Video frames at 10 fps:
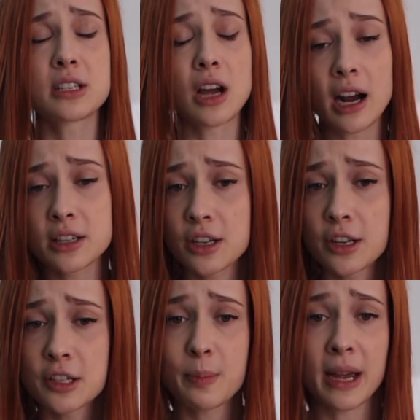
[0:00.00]

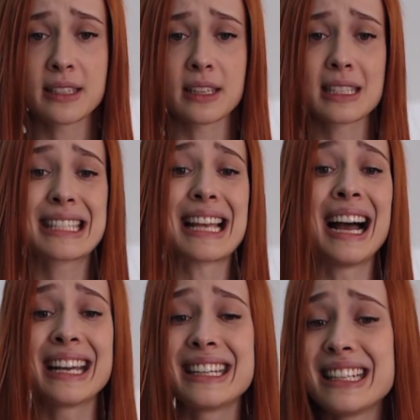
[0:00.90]
doctors, by
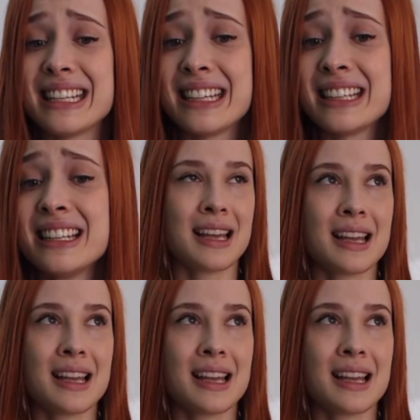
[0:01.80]
society.